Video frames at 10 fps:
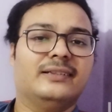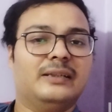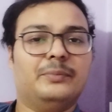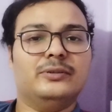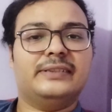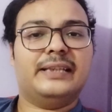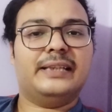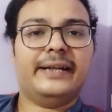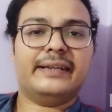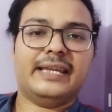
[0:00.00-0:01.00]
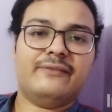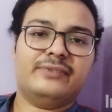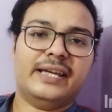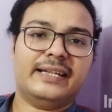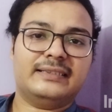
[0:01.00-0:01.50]
Suppose they might
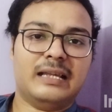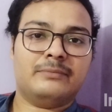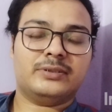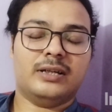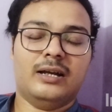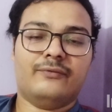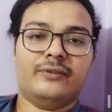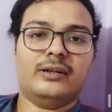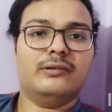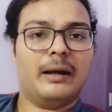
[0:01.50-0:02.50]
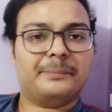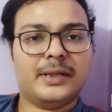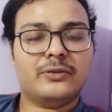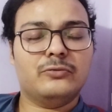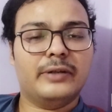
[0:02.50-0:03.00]
give the exams for
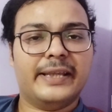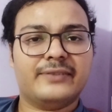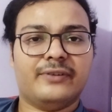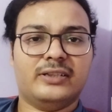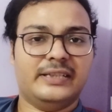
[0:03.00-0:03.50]
after 2 days for